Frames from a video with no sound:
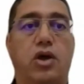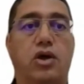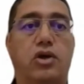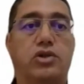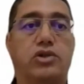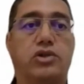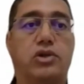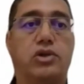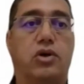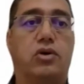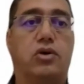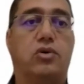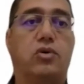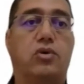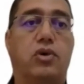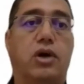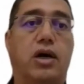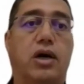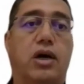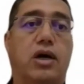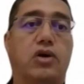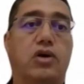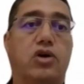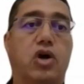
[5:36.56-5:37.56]
So
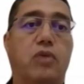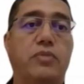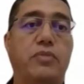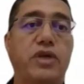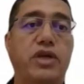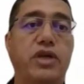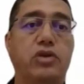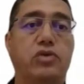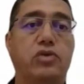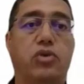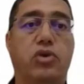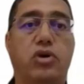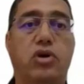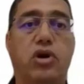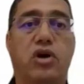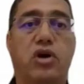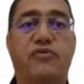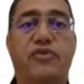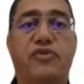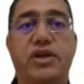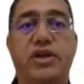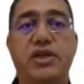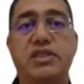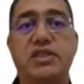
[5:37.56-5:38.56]
coming to the
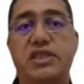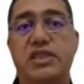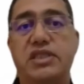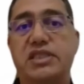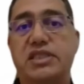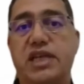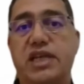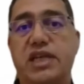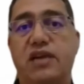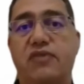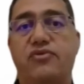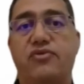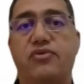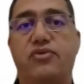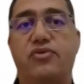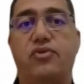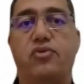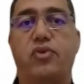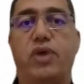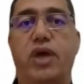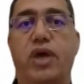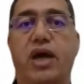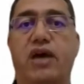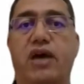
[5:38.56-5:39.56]
conference itself,
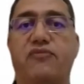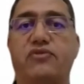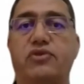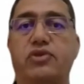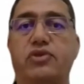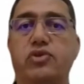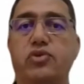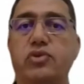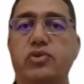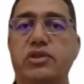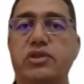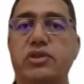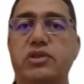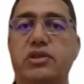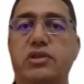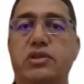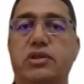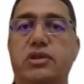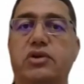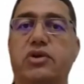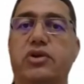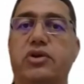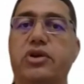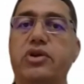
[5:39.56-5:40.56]
we have
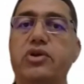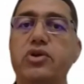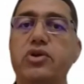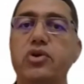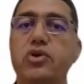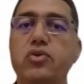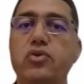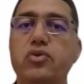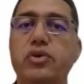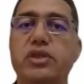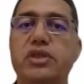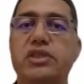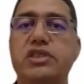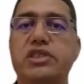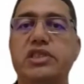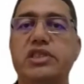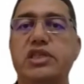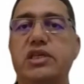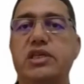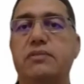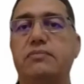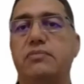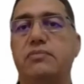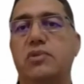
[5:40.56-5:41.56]
chosen a renewed
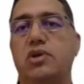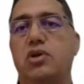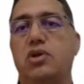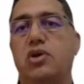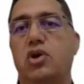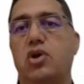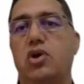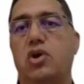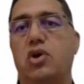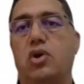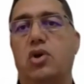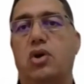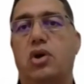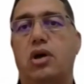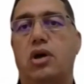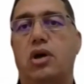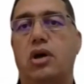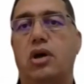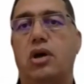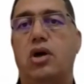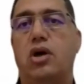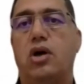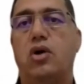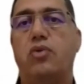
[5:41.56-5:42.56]
team
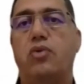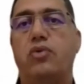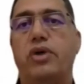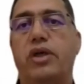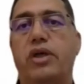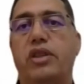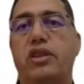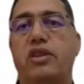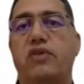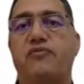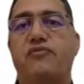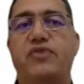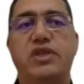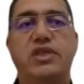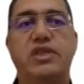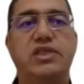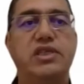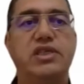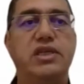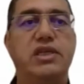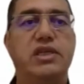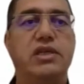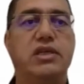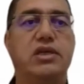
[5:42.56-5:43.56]
with a
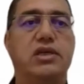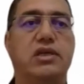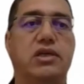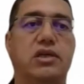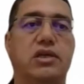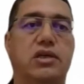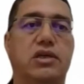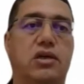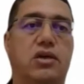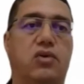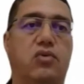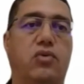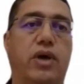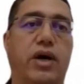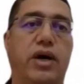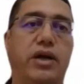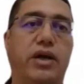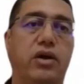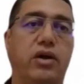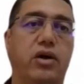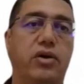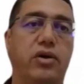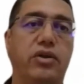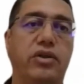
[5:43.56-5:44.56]
fitting
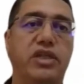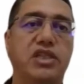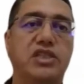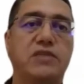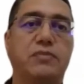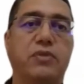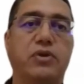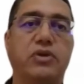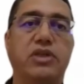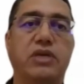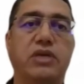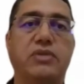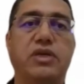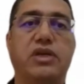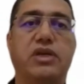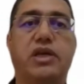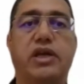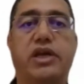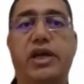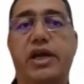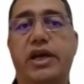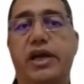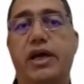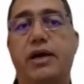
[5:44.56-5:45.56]
one on this pandemic
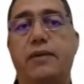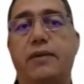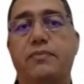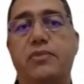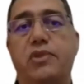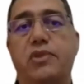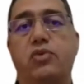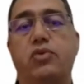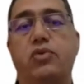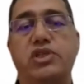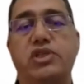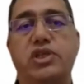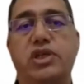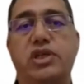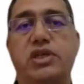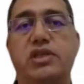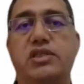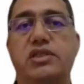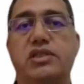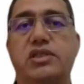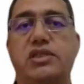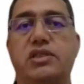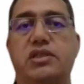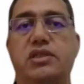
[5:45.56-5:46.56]
era, which
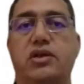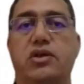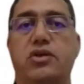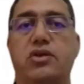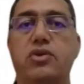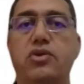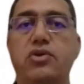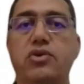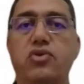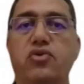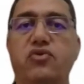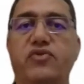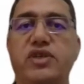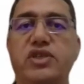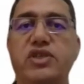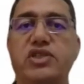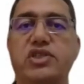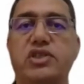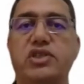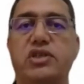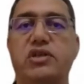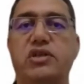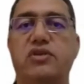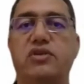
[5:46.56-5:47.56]
is a new
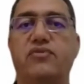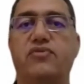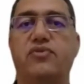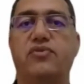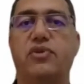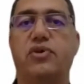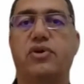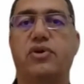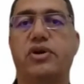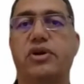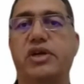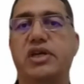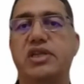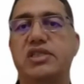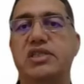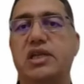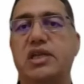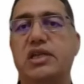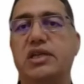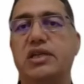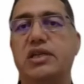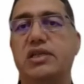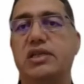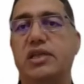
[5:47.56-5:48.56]
vision for a
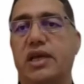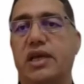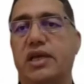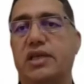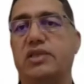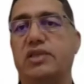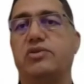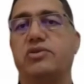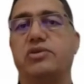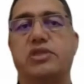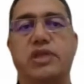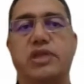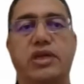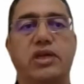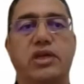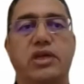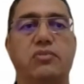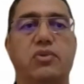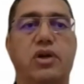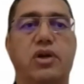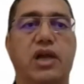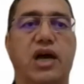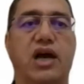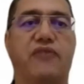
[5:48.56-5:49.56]
resilient and
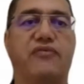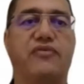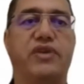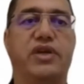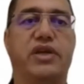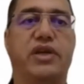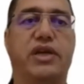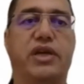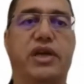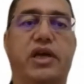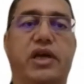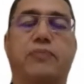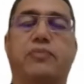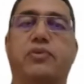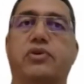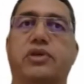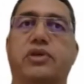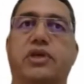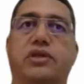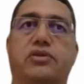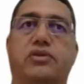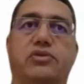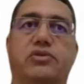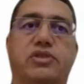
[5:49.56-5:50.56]
sustainable African airport
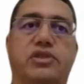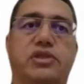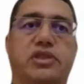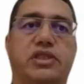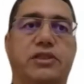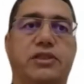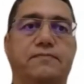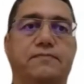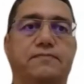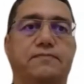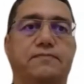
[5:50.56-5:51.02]
industry.